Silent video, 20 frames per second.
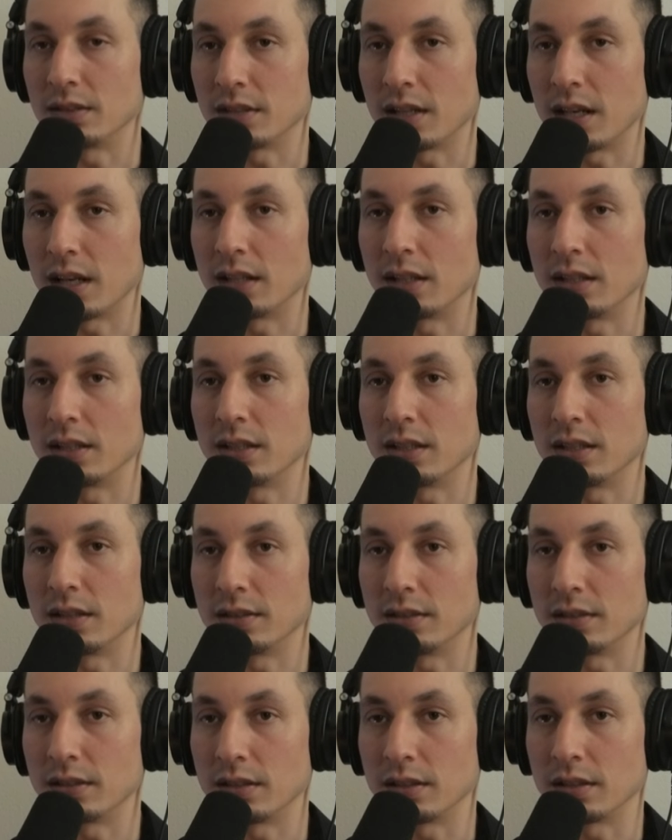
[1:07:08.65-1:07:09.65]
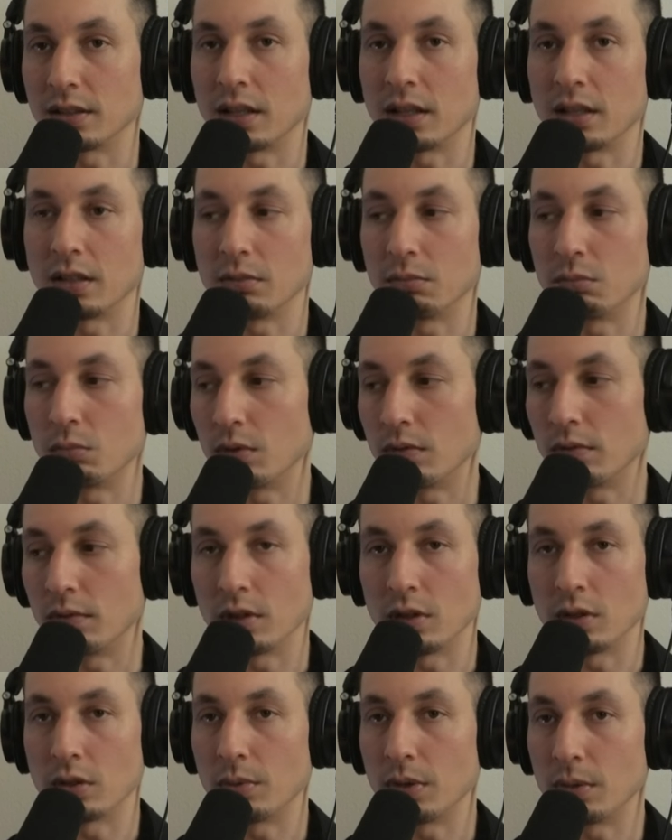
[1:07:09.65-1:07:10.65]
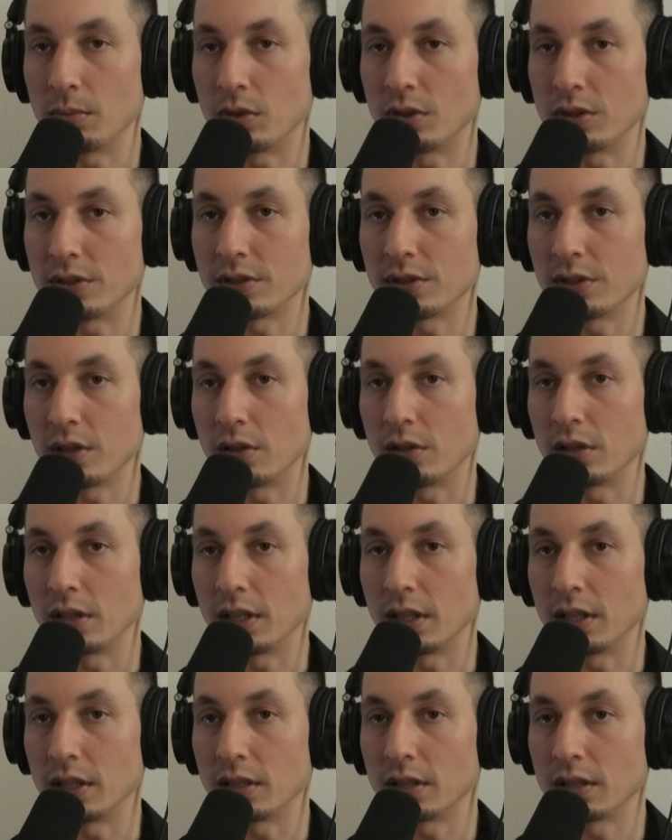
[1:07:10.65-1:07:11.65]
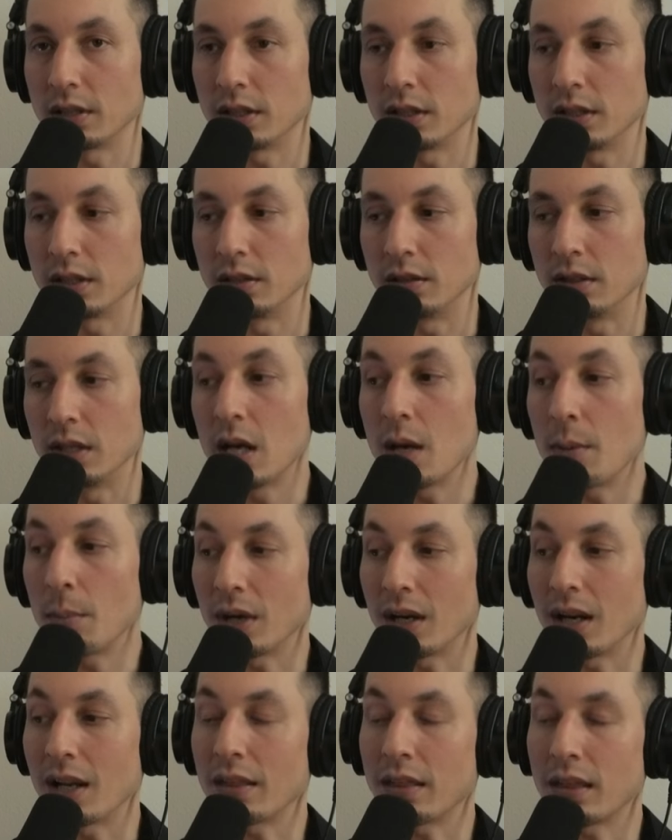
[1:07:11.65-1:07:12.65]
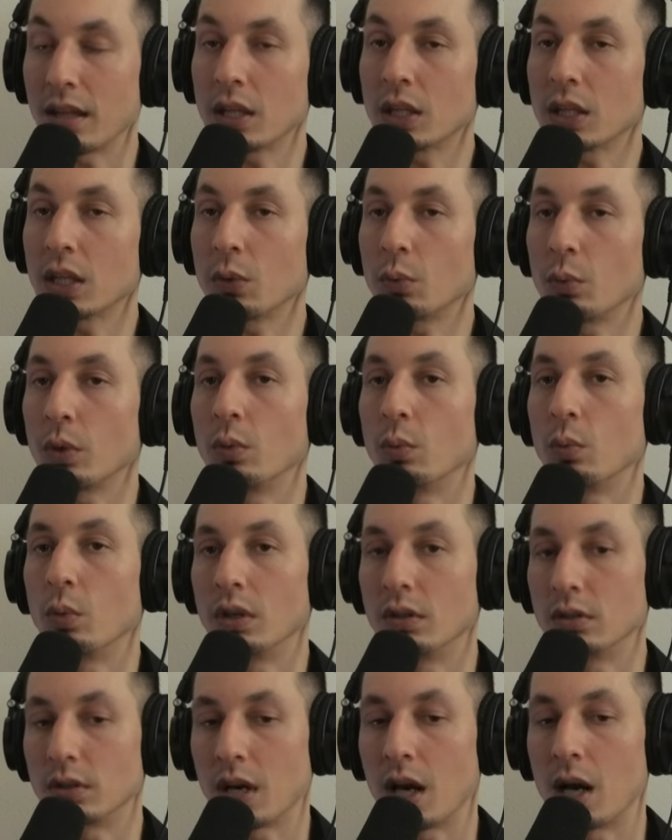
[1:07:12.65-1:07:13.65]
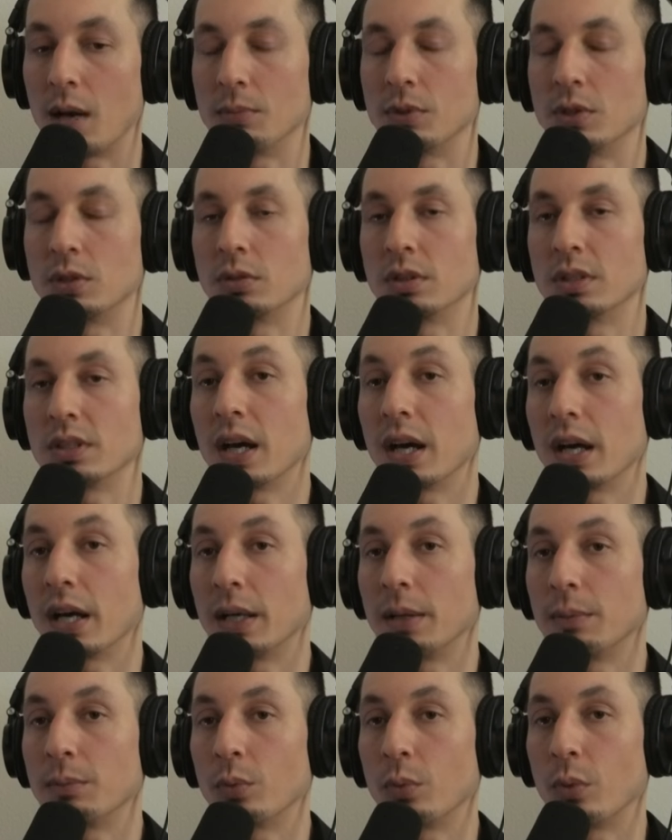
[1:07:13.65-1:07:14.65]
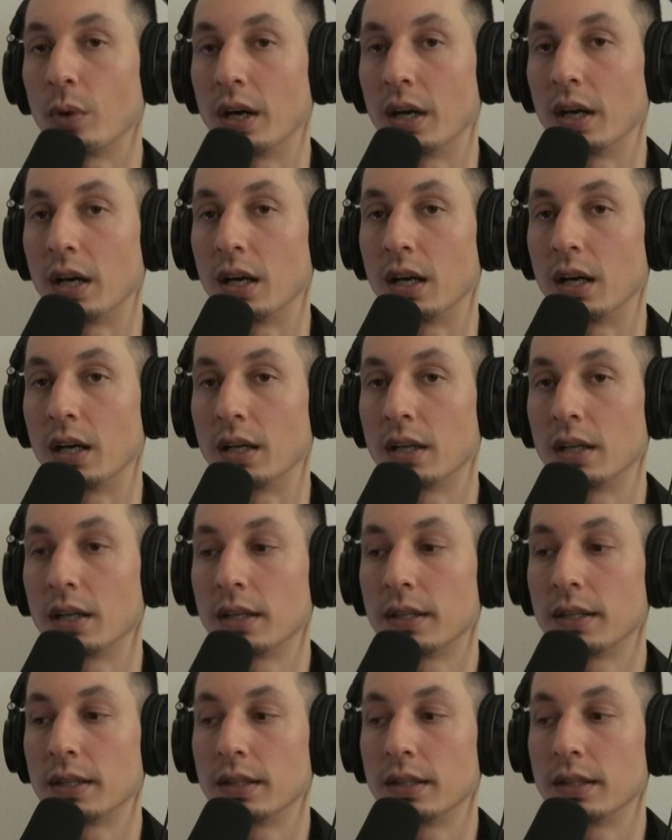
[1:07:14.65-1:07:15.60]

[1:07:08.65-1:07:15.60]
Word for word: society yeah. tends to kind of move a little bit more slowly right and but i think that we will come to a time where